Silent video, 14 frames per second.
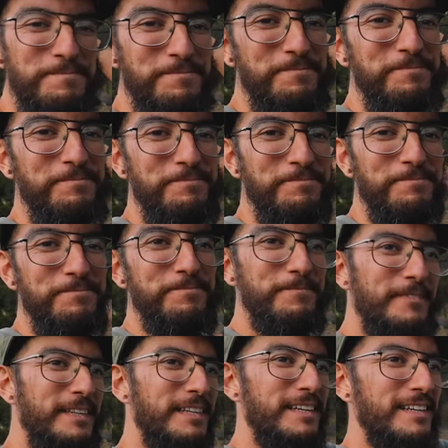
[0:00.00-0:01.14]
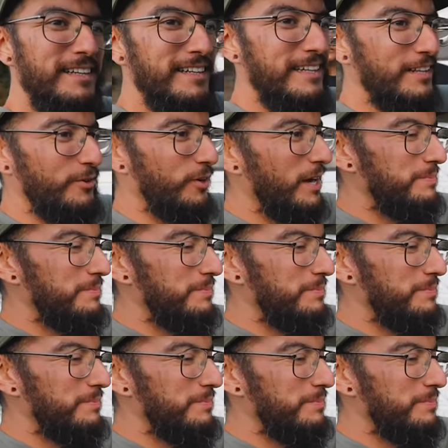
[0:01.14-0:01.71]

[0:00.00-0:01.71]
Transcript: Bam! Little